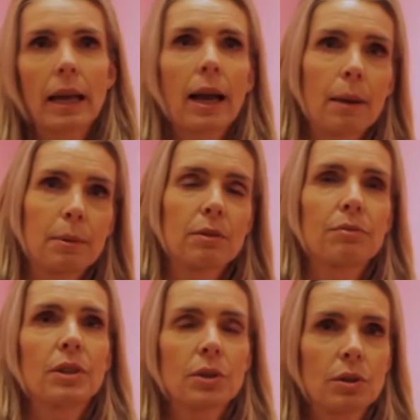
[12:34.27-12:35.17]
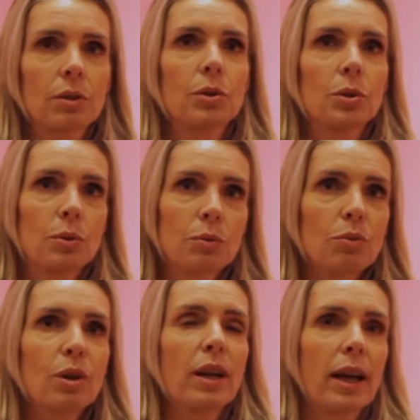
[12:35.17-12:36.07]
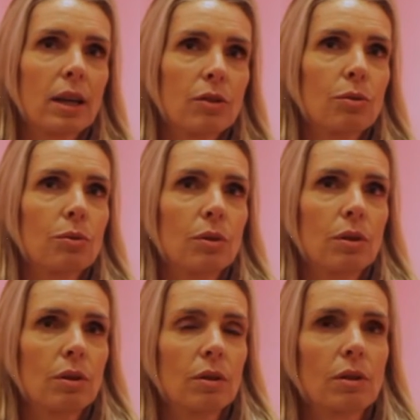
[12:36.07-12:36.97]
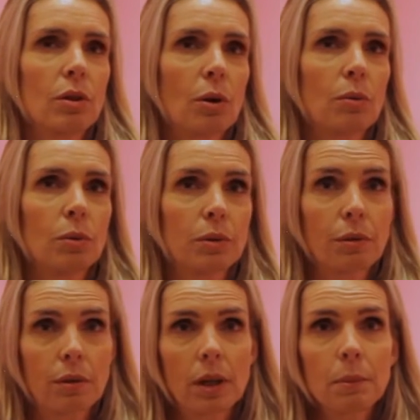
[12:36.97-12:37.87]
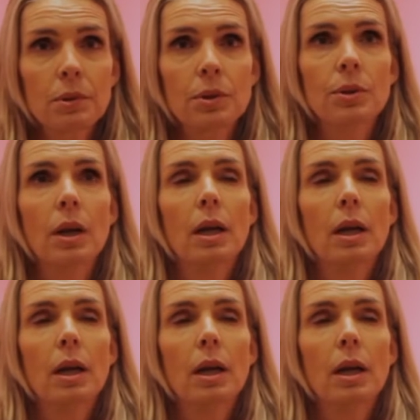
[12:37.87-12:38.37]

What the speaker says: yeah, but the visitors would like to know all the themes.